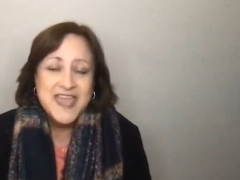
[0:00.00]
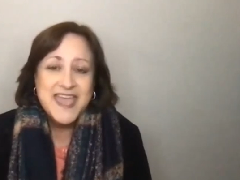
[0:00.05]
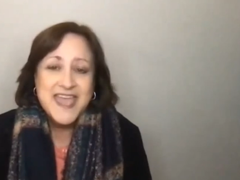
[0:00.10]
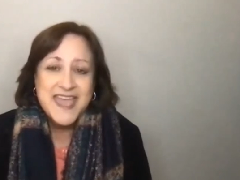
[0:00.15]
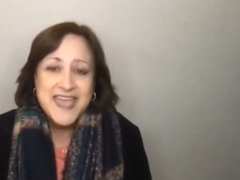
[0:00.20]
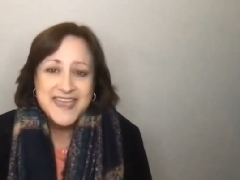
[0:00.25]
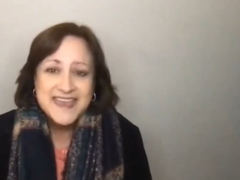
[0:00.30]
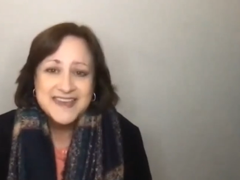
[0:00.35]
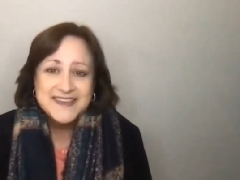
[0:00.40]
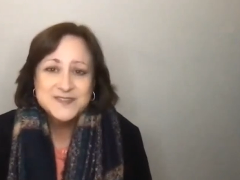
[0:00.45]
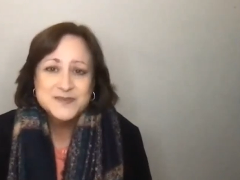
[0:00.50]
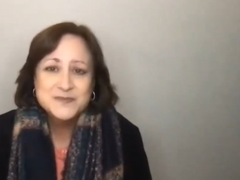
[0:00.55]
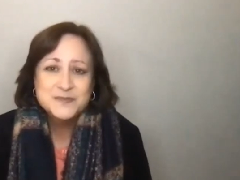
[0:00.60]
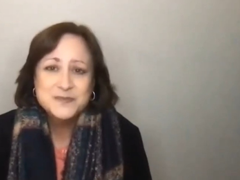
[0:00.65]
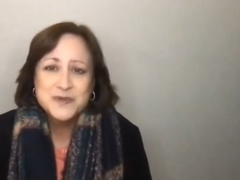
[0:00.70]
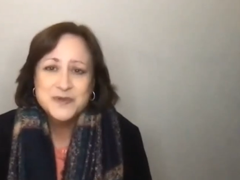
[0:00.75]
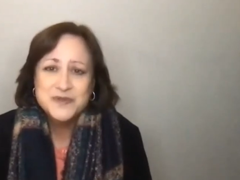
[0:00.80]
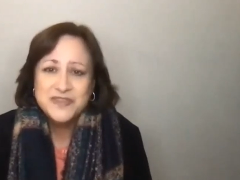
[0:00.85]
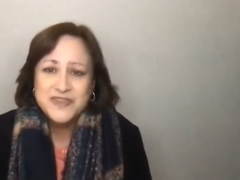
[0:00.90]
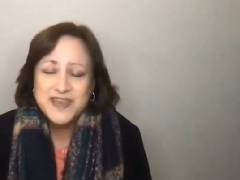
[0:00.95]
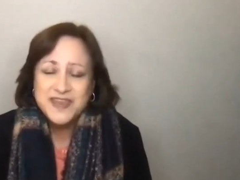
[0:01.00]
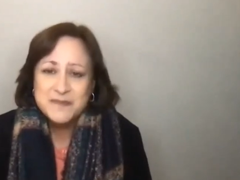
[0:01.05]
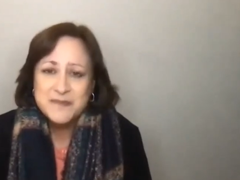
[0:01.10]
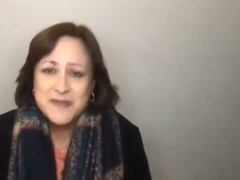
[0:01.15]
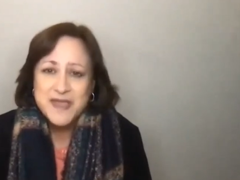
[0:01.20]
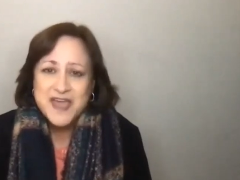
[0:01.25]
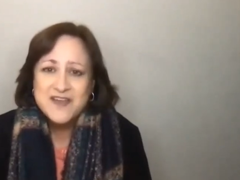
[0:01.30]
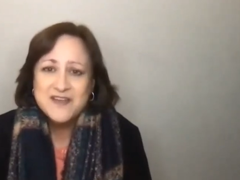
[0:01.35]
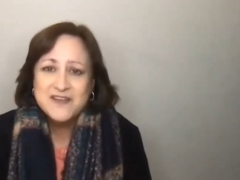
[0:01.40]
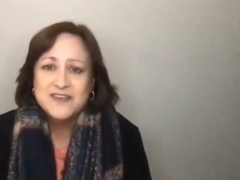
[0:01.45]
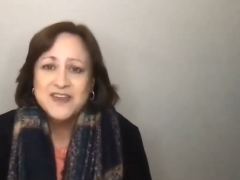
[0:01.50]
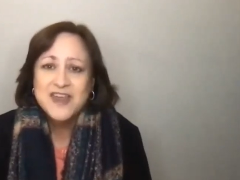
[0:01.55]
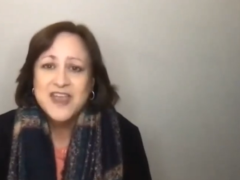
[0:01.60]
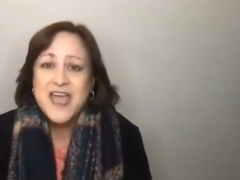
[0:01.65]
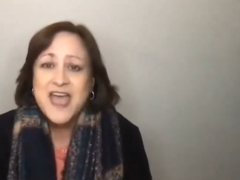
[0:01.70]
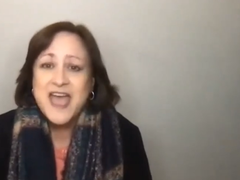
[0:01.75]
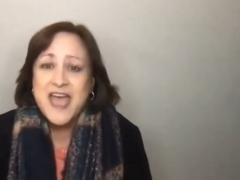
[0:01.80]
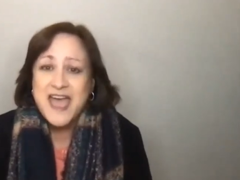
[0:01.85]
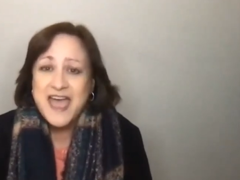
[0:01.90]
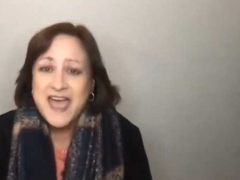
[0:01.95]
and we'll think about
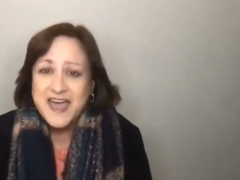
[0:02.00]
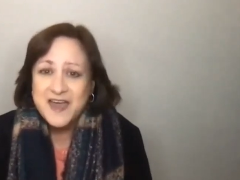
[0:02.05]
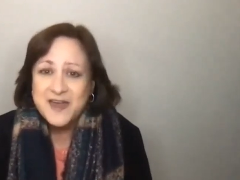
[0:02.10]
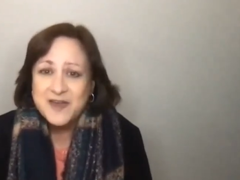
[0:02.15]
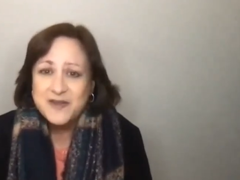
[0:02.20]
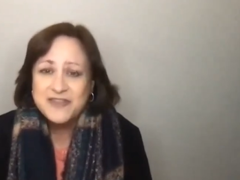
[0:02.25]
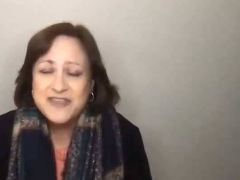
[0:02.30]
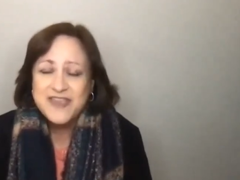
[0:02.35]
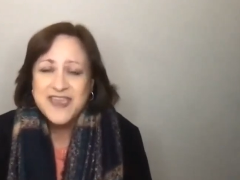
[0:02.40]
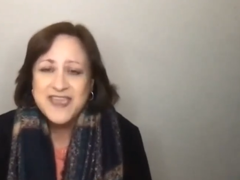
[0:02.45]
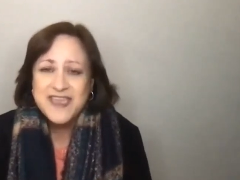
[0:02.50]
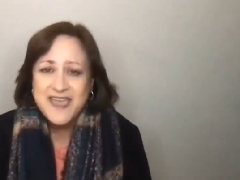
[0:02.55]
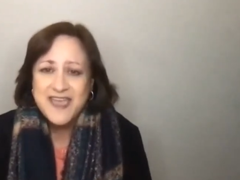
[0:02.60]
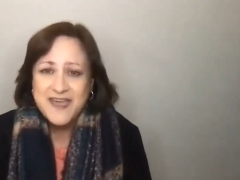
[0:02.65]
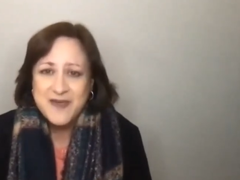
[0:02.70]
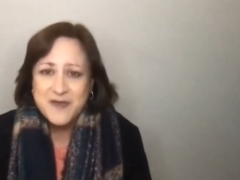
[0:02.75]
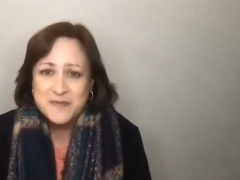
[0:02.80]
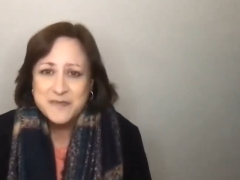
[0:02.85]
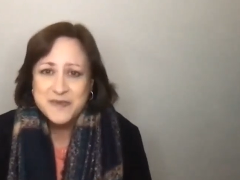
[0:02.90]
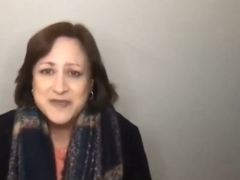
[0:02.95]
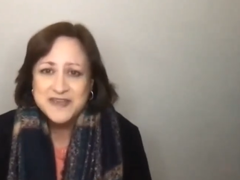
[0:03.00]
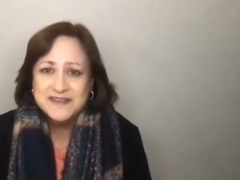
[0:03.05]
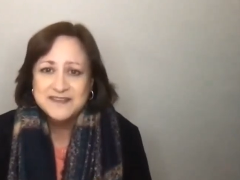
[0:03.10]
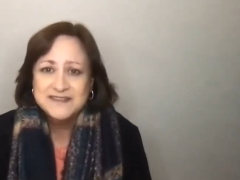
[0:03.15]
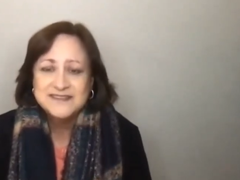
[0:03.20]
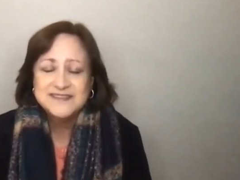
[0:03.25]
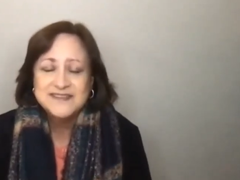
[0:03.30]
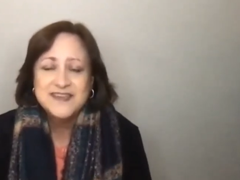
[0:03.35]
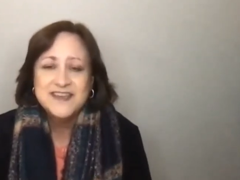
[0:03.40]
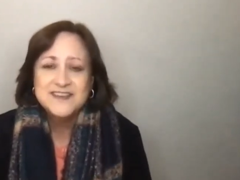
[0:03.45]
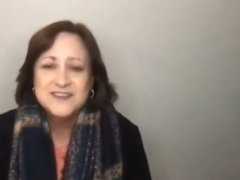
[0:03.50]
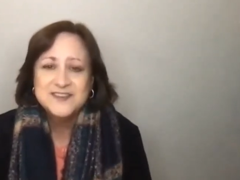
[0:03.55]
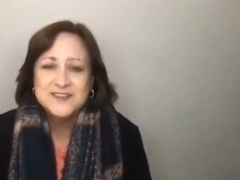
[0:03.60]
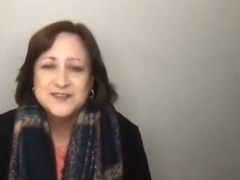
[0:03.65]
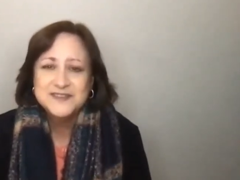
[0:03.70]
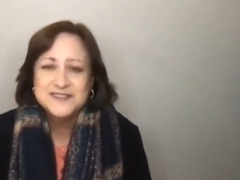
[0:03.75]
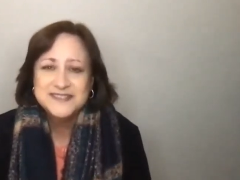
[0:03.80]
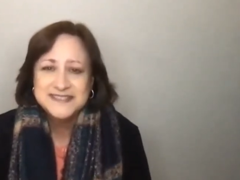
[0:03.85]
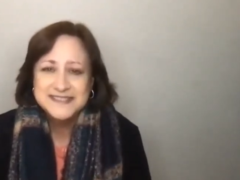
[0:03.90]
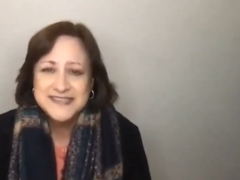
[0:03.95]
how they help us
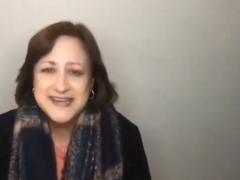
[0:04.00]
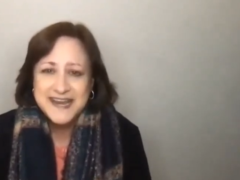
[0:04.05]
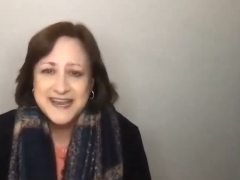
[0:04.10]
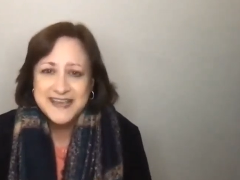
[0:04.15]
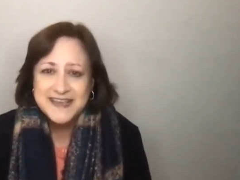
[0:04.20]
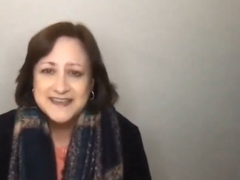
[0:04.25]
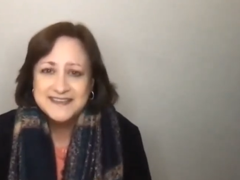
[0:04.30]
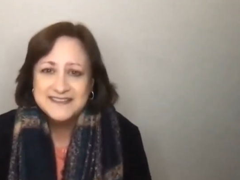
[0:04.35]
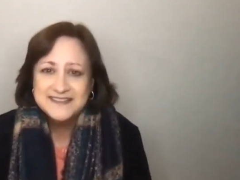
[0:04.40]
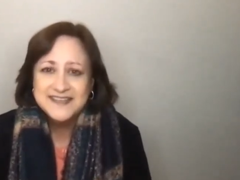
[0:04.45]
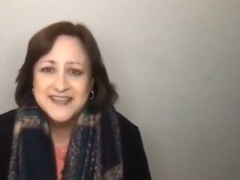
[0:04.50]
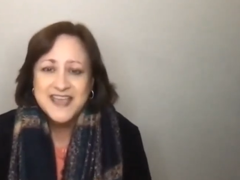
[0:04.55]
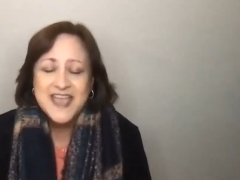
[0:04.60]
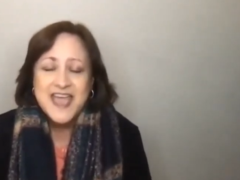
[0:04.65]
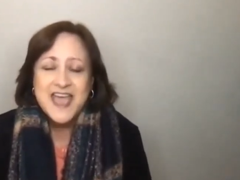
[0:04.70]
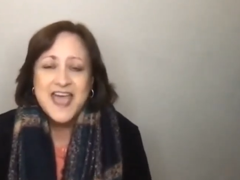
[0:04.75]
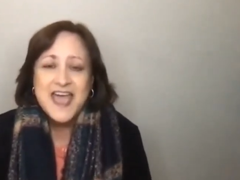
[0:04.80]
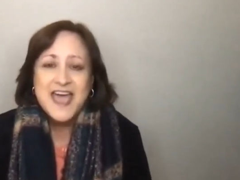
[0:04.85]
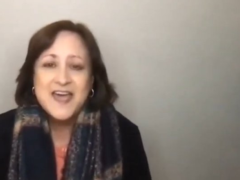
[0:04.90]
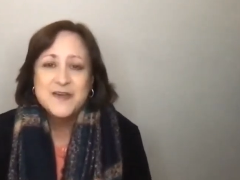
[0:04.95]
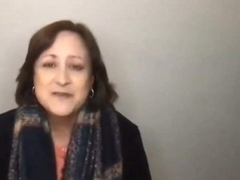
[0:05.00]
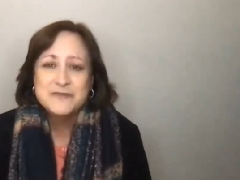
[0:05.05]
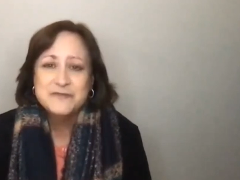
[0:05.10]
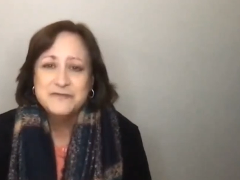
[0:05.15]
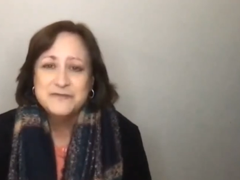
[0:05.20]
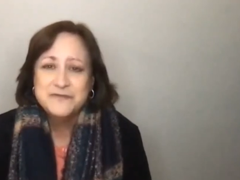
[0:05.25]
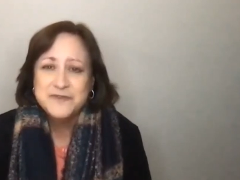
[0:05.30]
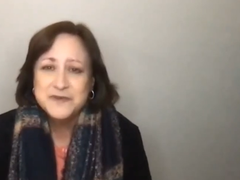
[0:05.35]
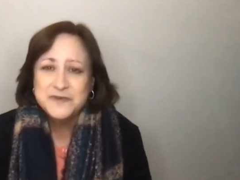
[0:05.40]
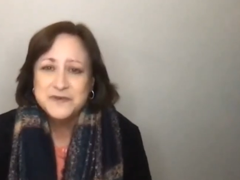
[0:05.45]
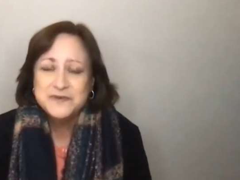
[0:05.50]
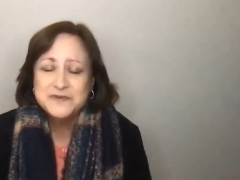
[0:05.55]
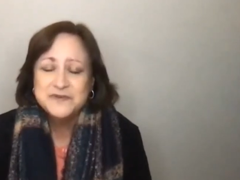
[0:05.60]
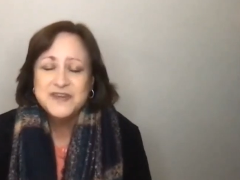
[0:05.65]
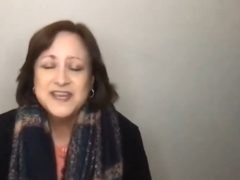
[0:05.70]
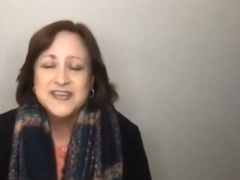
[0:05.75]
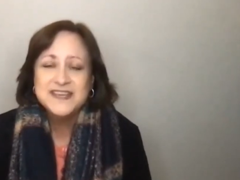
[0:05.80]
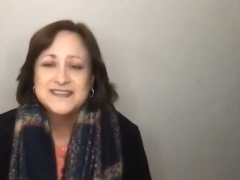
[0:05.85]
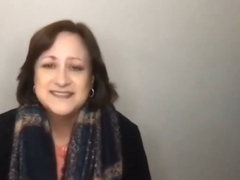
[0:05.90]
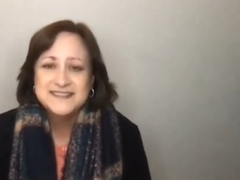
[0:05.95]
understand how
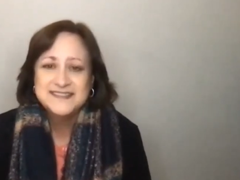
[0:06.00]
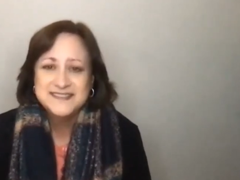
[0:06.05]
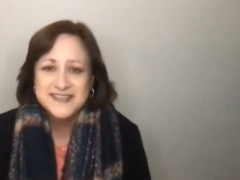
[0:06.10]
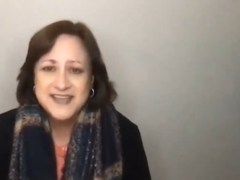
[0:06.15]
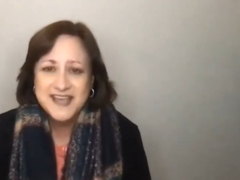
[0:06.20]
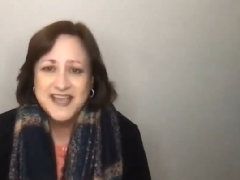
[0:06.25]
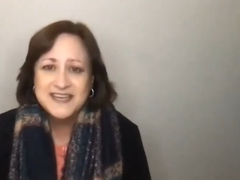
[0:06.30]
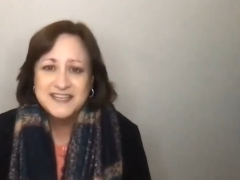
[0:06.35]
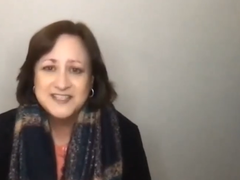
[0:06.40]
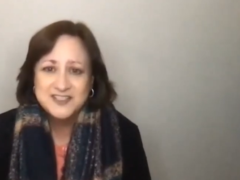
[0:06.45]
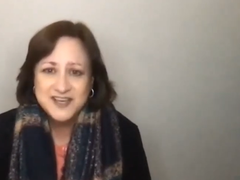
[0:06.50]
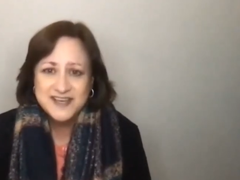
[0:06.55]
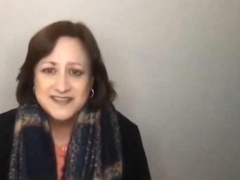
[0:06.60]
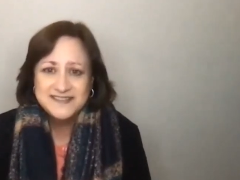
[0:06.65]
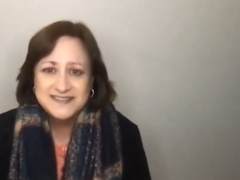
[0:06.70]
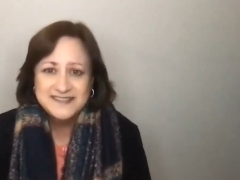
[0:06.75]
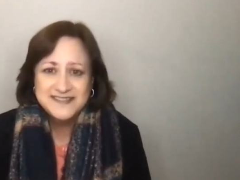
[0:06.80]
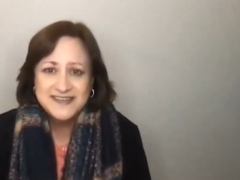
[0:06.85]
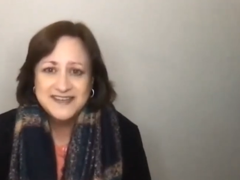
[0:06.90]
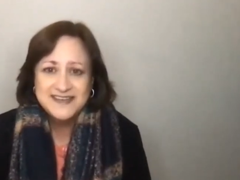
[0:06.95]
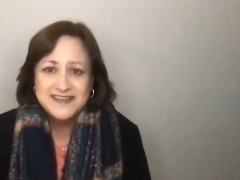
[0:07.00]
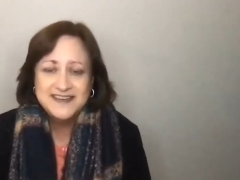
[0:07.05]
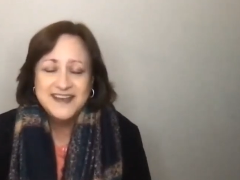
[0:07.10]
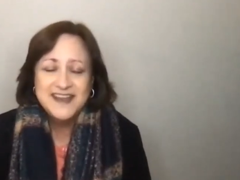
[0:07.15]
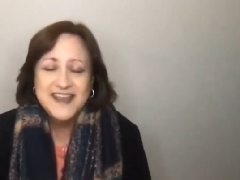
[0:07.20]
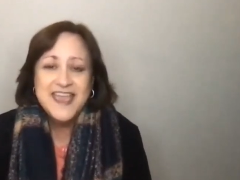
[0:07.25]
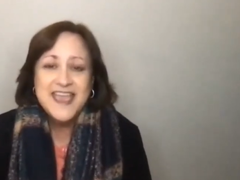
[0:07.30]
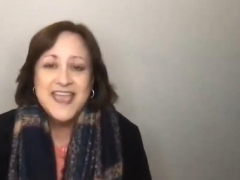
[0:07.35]
food is digested